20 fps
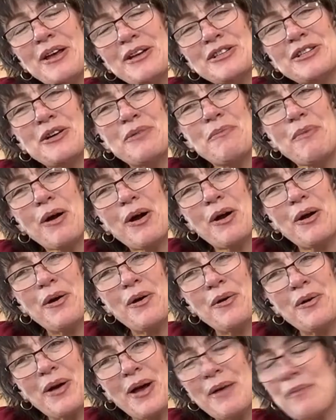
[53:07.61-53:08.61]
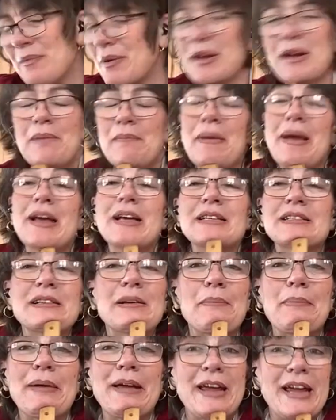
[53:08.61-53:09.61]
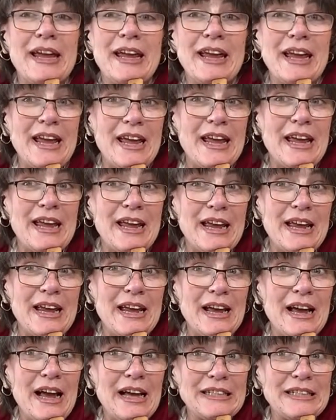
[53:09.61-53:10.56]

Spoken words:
Tomorrow, I'm gonna make some ghee.